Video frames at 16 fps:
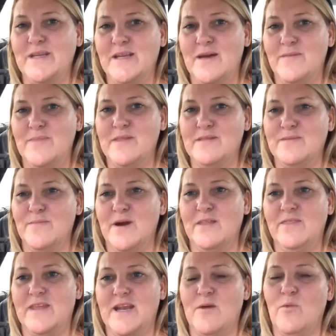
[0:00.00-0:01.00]
it up this
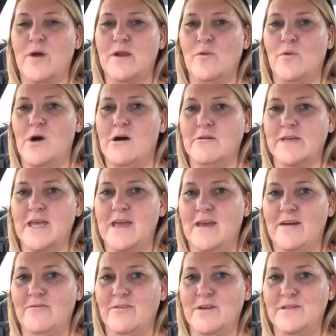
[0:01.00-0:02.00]
month and I want to walk
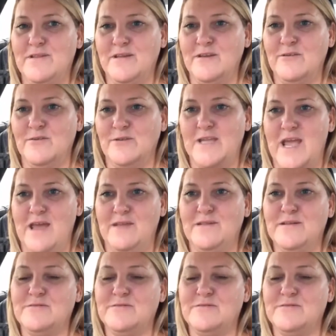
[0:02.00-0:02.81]
every single day.